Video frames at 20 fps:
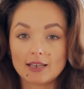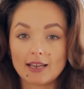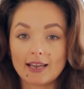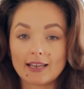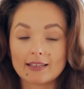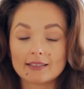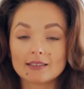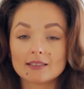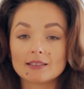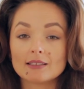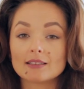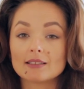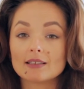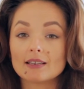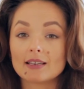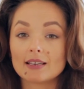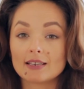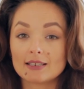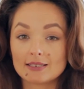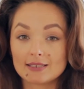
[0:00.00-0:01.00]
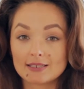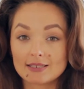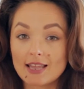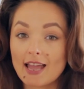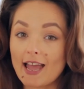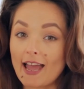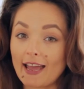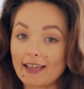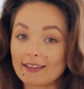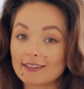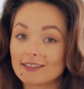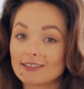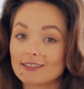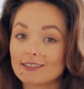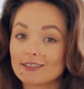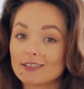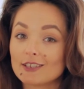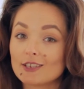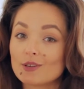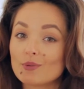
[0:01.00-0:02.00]
and is that
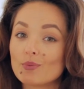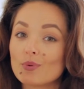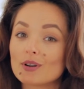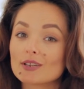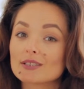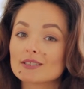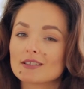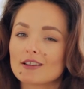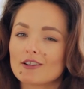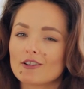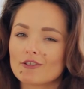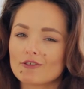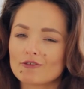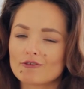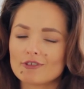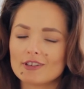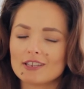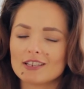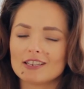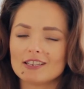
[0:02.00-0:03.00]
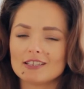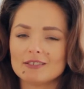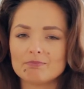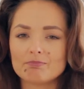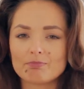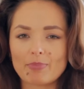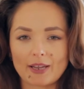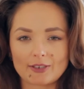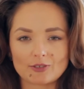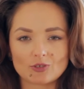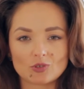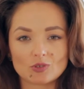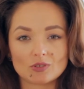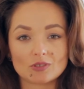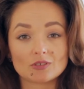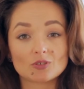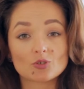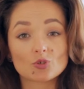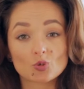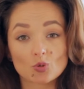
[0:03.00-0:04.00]
he was a really
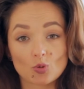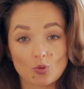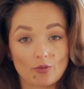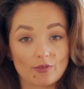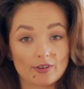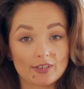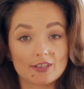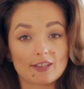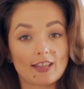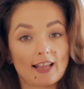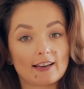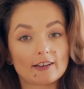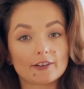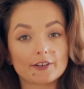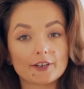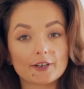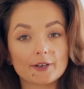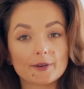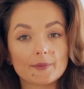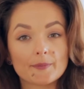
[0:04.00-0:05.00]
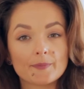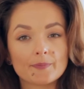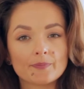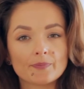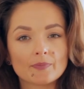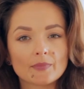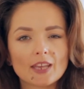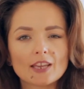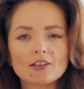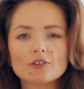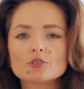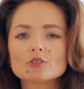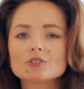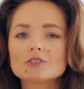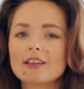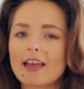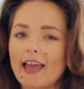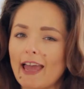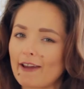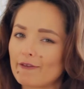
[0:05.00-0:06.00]
passionate storyteller. He
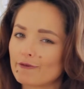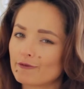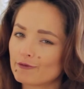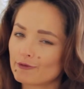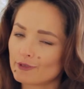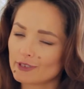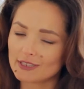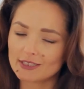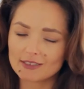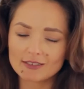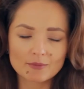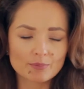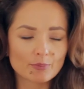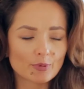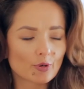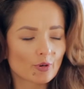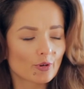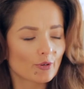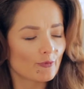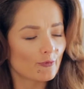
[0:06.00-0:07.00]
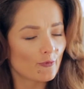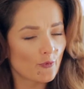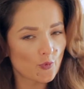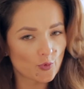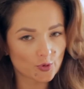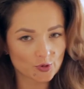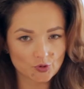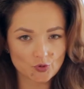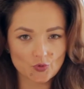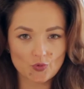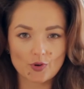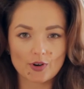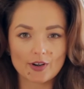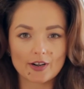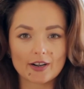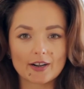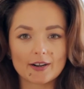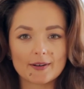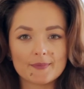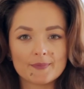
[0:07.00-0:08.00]
could have written a book for
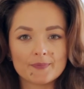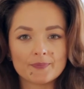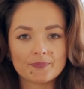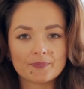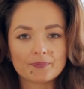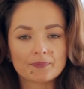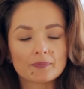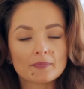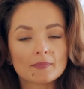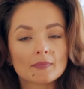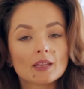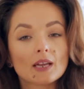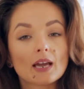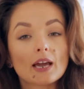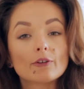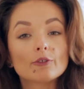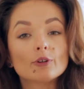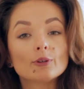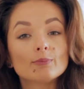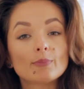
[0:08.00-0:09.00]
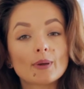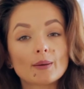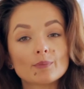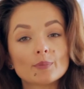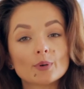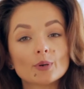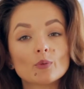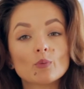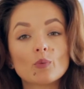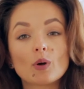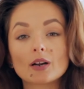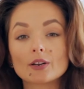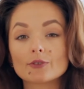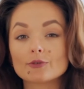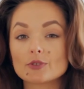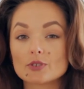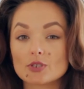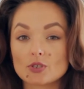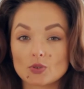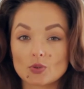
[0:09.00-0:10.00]
sure. I remember one
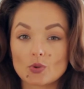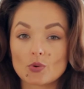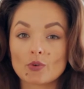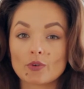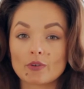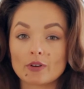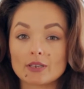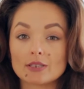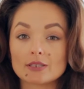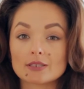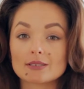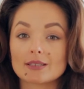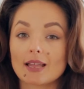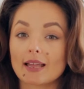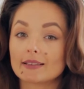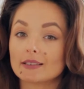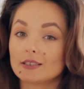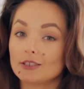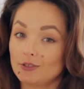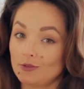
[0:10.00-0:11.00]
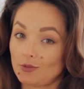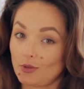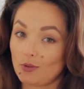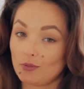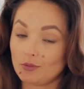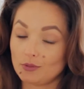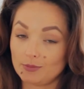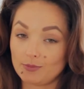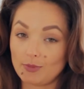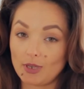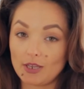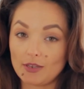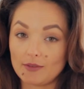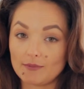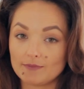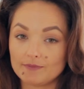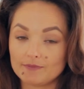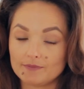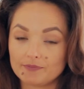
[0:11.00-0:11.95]
of the stories that he told me.